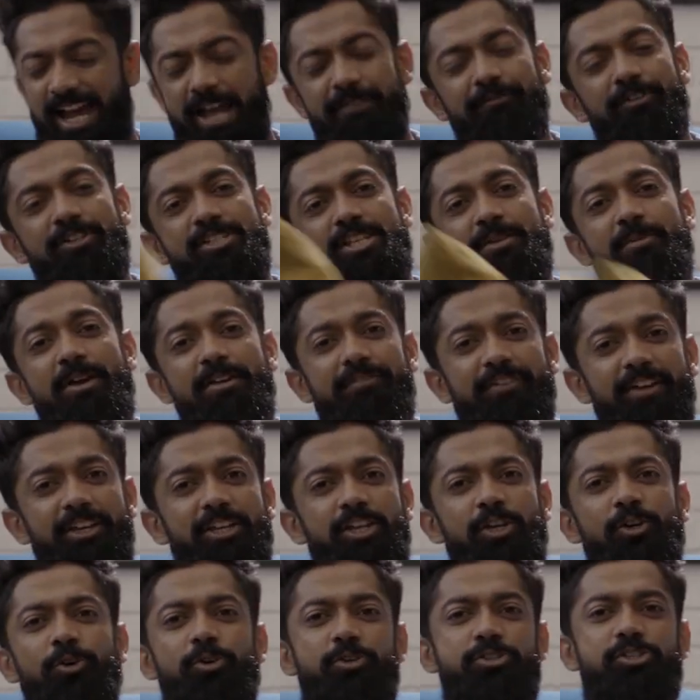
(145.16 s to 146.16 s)
time for some
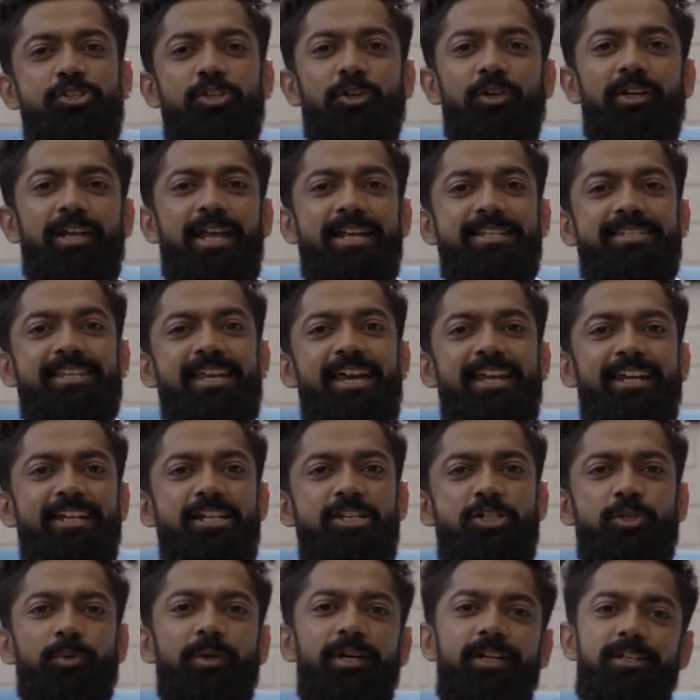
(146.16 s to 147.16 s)
FAQs, so let's get
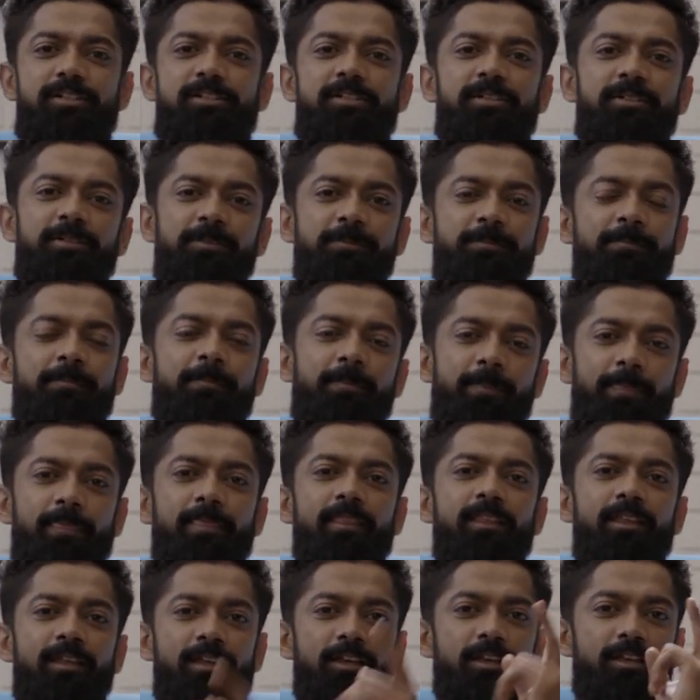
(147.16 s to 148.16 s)
into it.
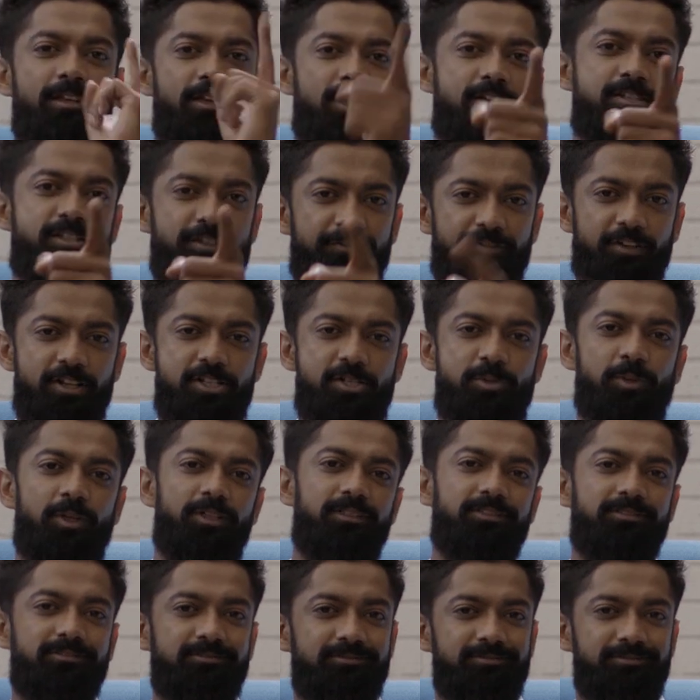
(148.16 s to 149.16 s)
Here's the first
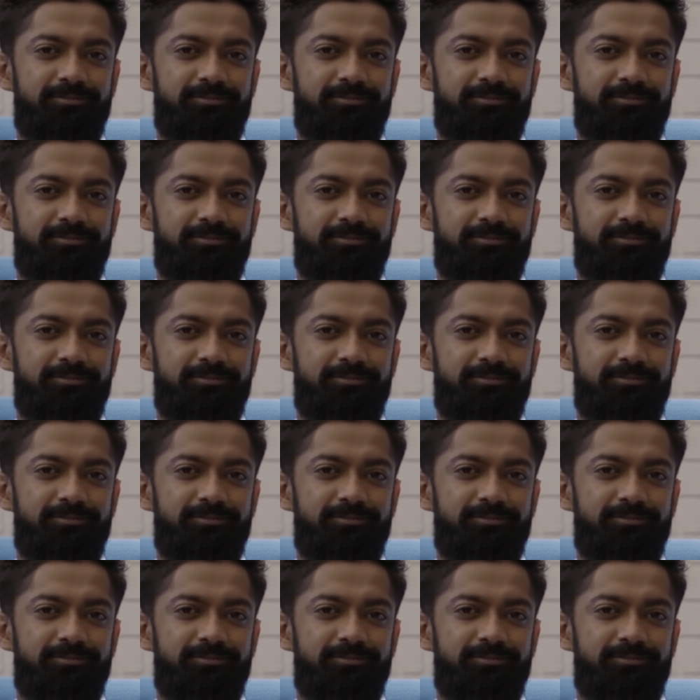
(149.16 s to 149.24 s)
one.